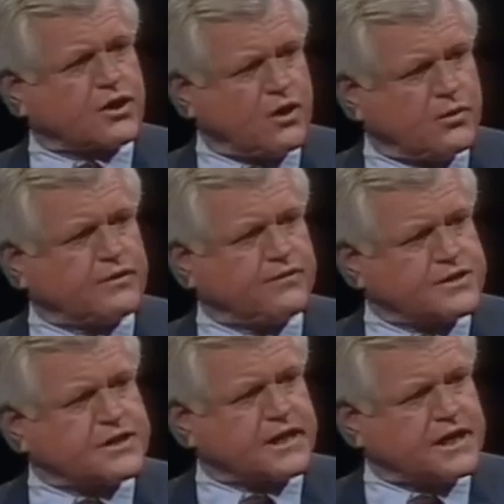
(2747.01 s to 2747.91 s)
Cohen
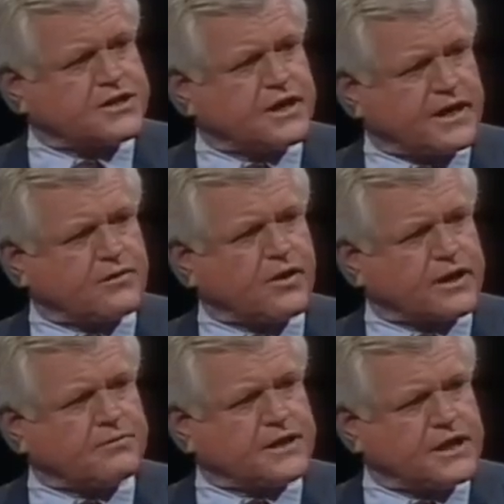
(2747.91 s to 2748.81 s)
investigation and the
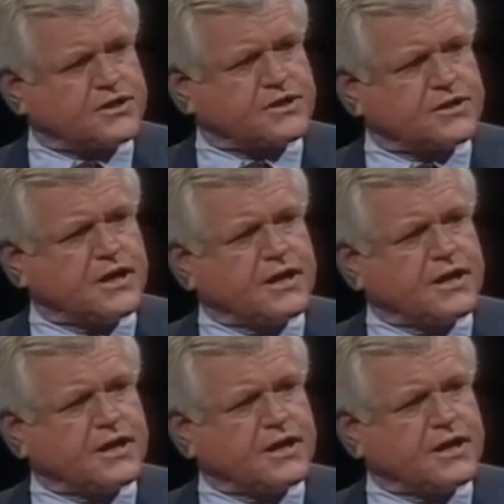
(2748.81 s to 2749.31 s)
recommendations